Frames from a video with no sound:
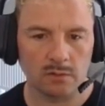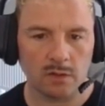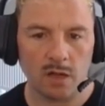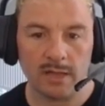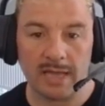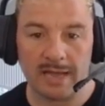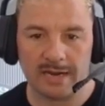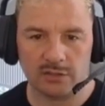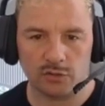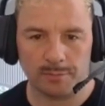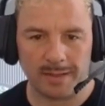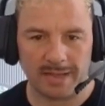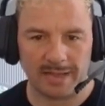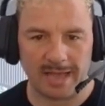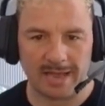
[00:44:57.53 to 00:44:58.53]
Oh yeah, National
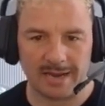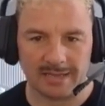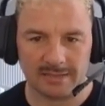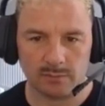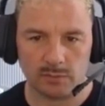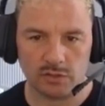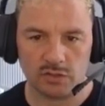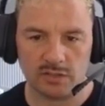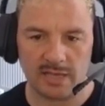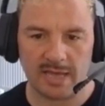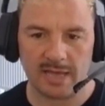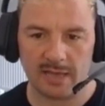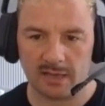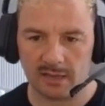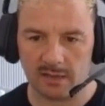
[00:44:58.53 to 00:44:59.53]
Park Annex, which is
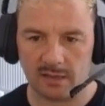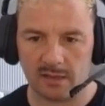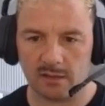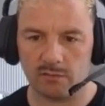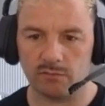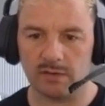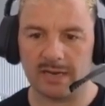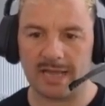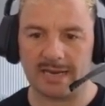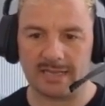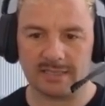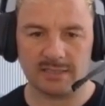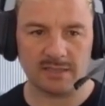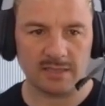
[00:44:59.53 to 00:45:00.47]
there relating to